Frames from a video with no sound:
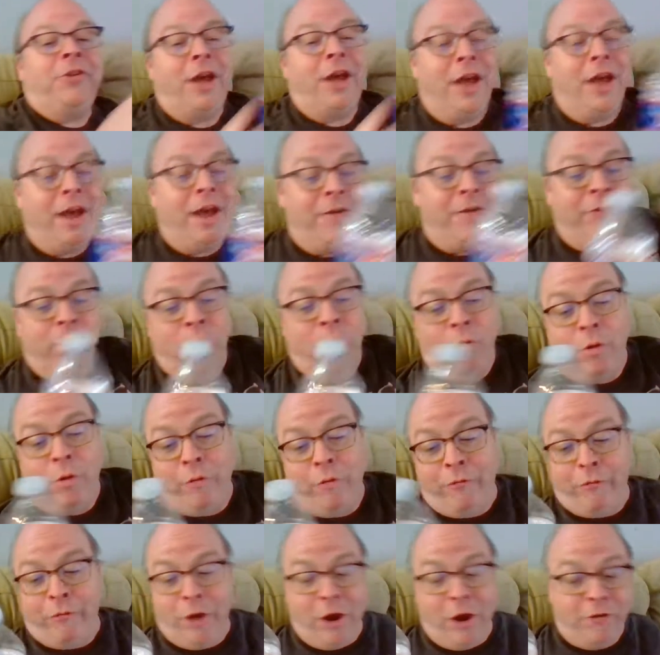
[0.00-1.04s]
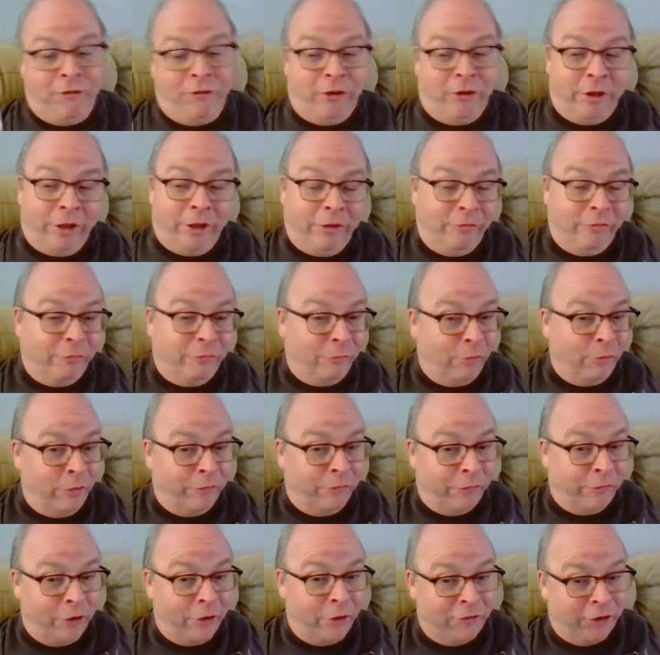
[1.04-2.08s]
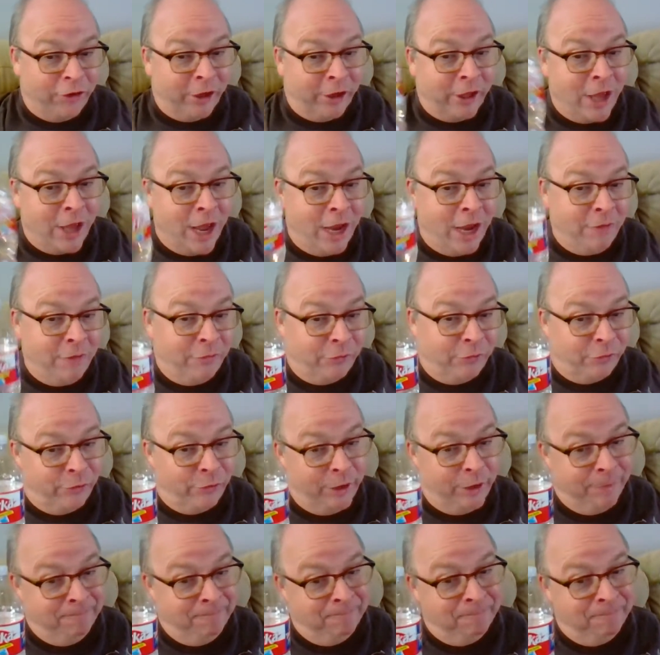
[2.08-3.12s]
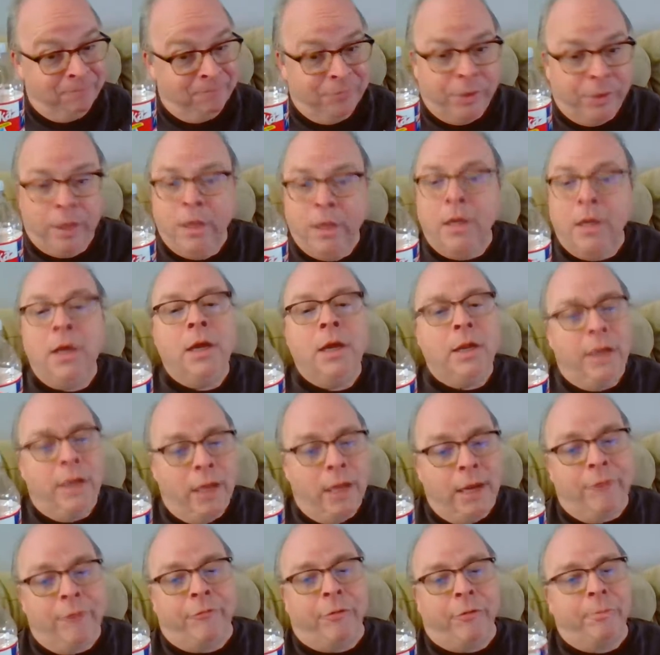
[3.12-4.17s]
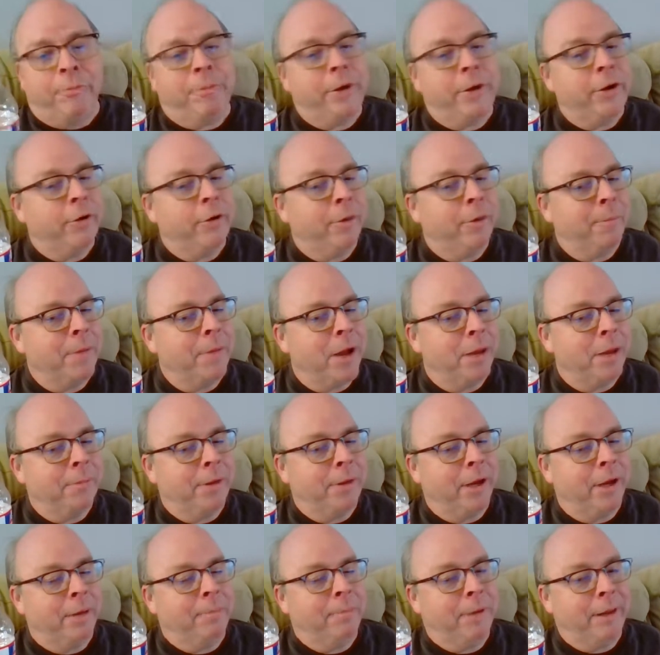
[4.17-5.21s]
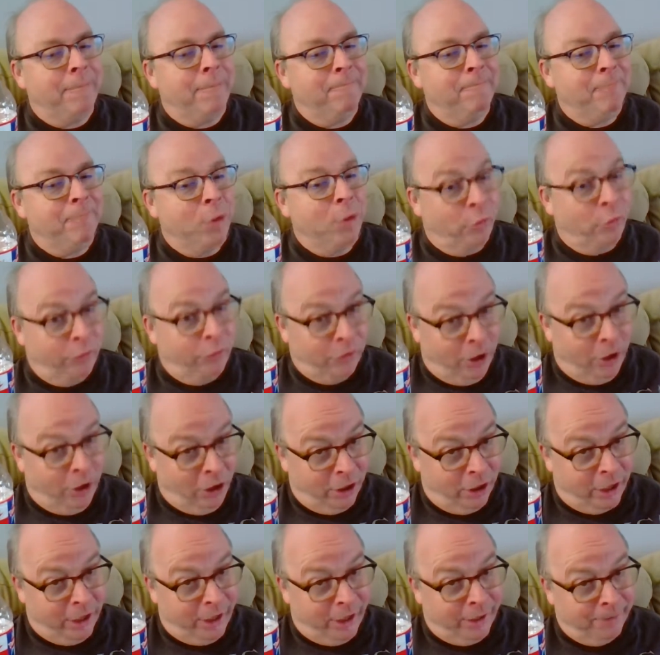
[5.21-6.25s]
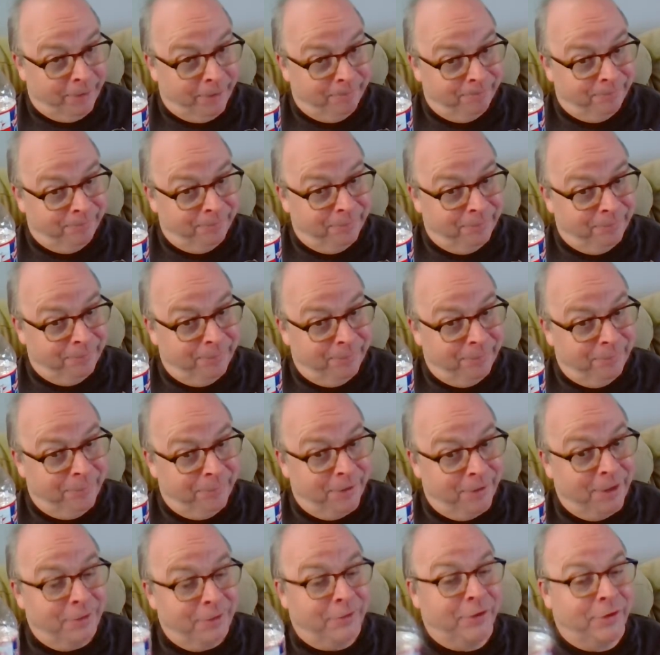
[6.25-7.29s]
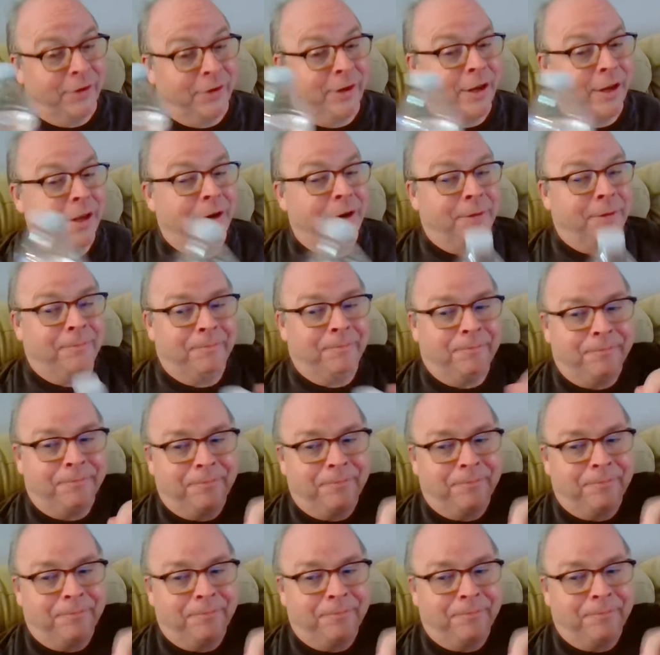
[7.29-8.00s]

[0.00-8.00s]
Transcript: to having a refreshing live stream, take it from Peter at Mob Guppy. Ozarka gets it done.